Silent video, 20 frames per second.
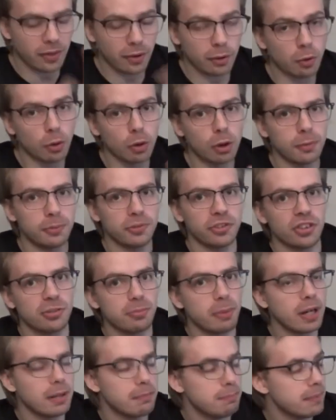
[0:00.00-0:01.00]
the corpse,
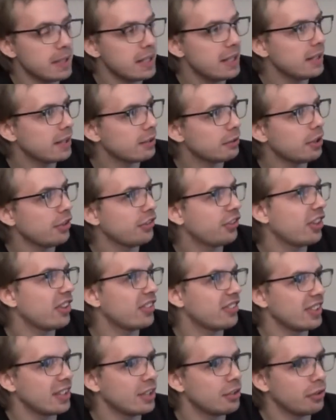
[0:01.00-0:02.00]
despite me
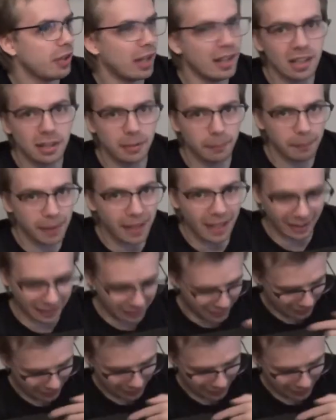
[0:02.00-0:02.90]
criticizing it to hell and back.